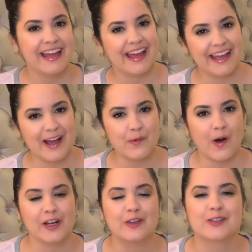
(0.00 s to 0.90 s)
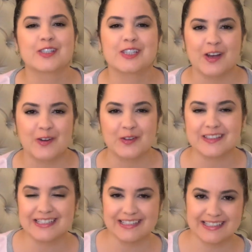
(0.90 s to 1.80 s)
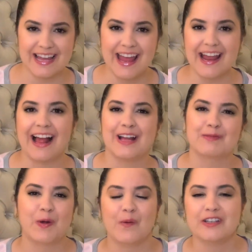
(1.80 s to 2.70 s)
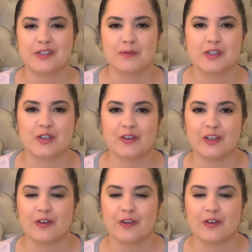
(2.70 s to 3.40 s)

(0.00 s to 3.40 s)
Hey, how are you? So today I am going to be showing you